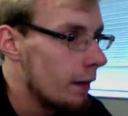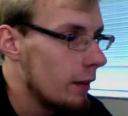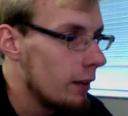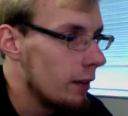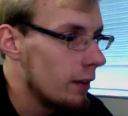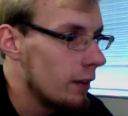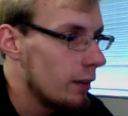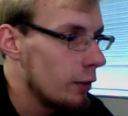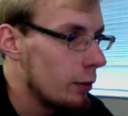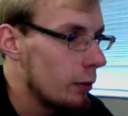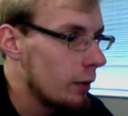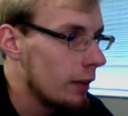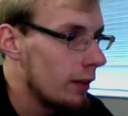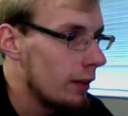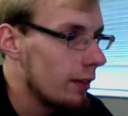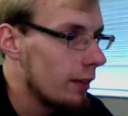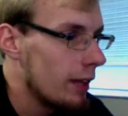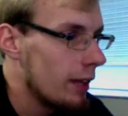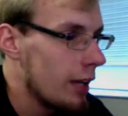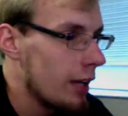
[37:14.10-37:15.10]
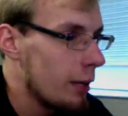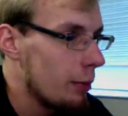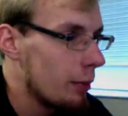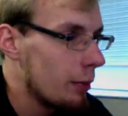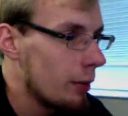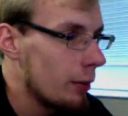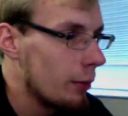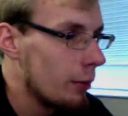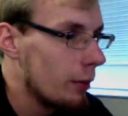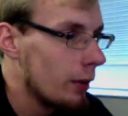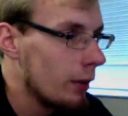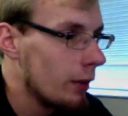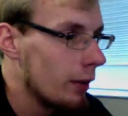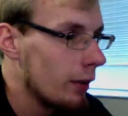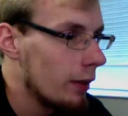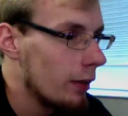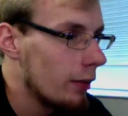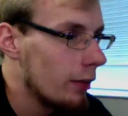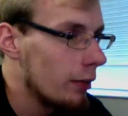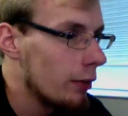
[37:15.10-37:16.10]
Didn't quite snap where I wanted
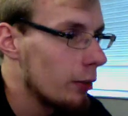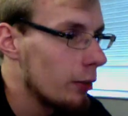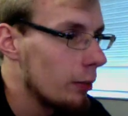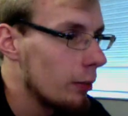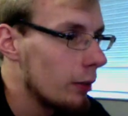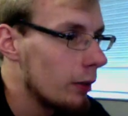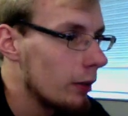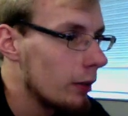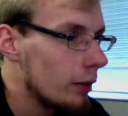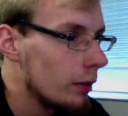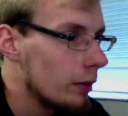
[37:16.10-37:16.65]
it to, but